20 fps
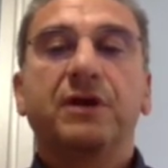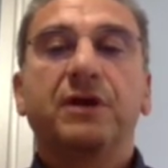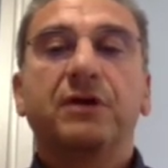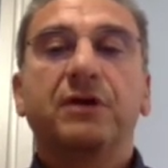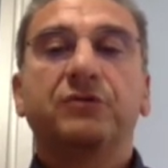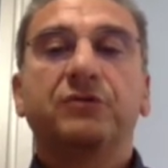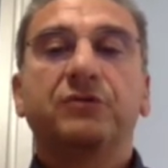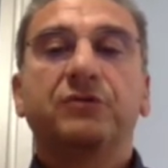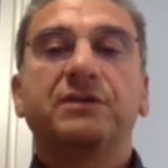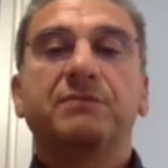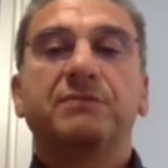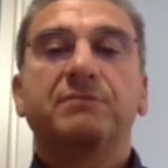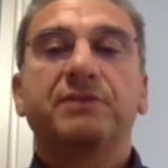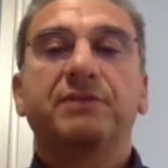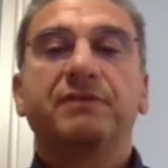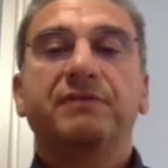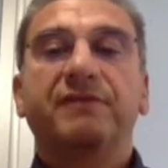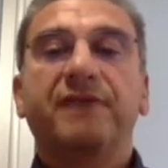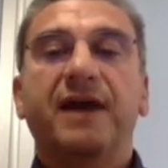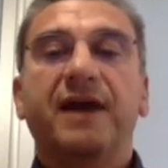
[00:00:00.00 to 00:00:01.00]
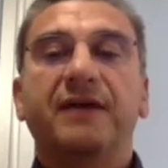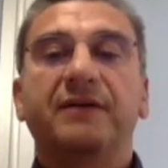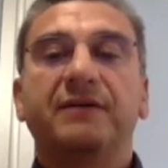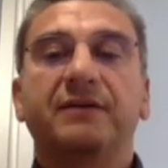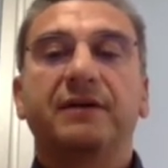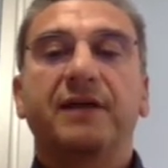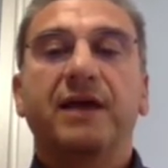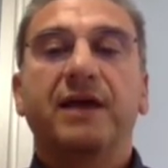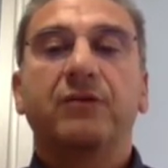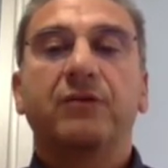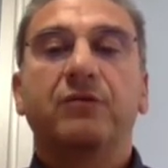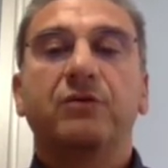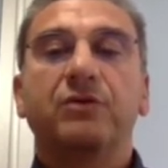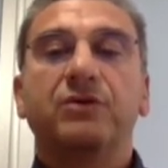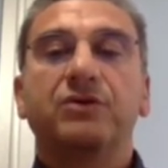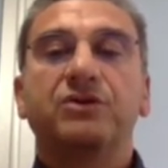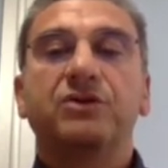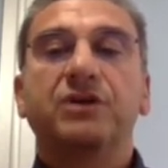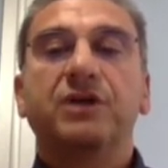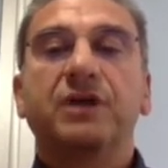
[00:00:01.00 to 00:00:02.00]
to simplify the
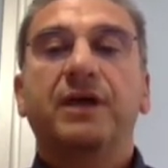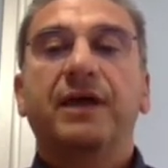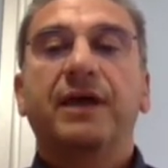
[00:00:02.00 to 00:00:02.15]
language,